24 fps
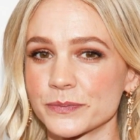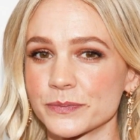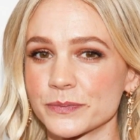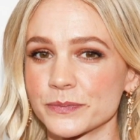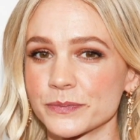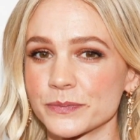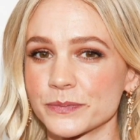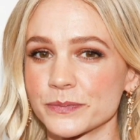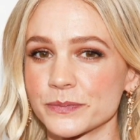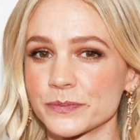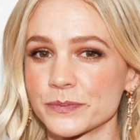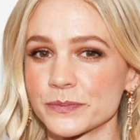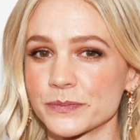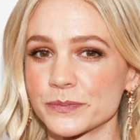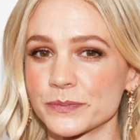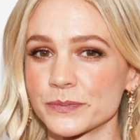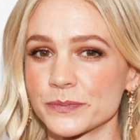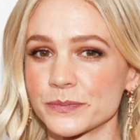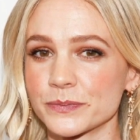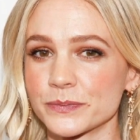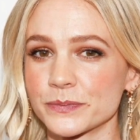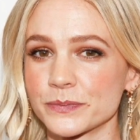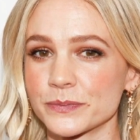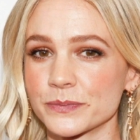
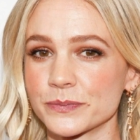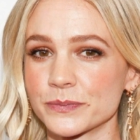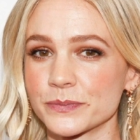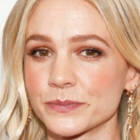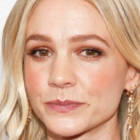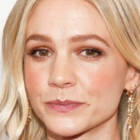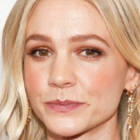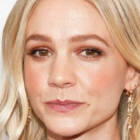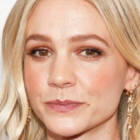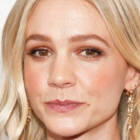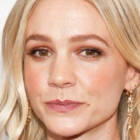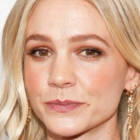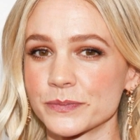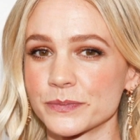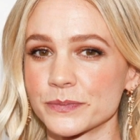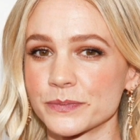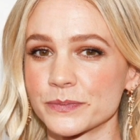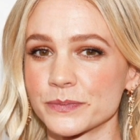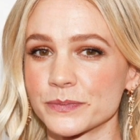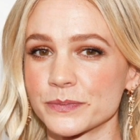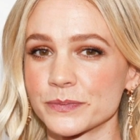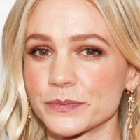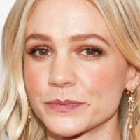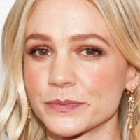
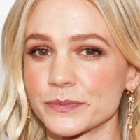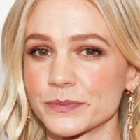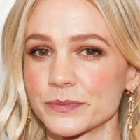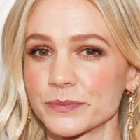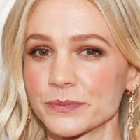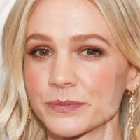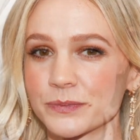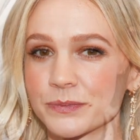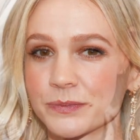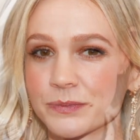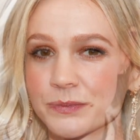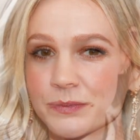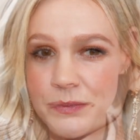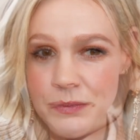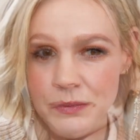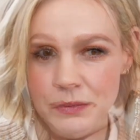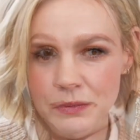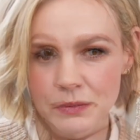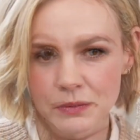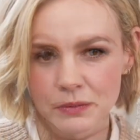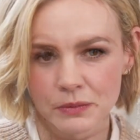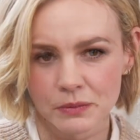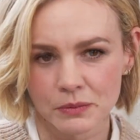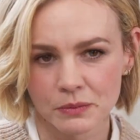
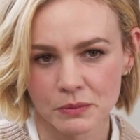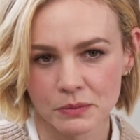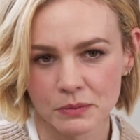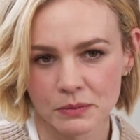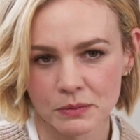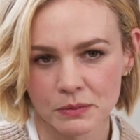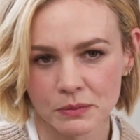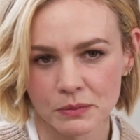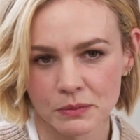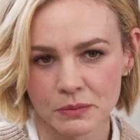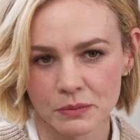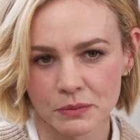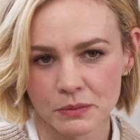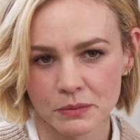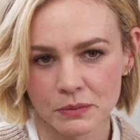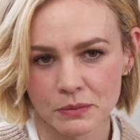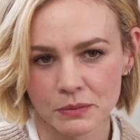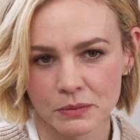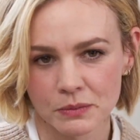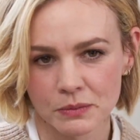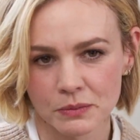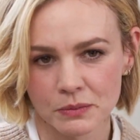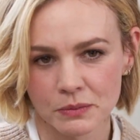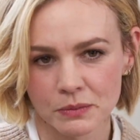
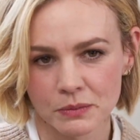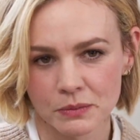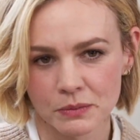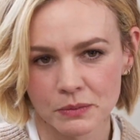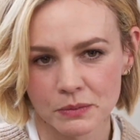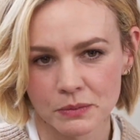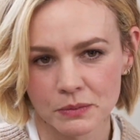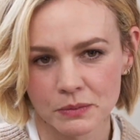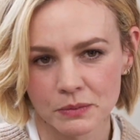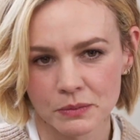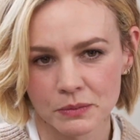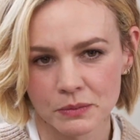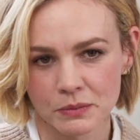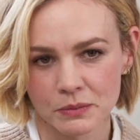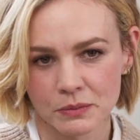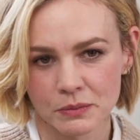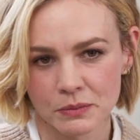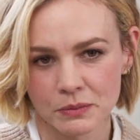No words are spoken by the person on screen.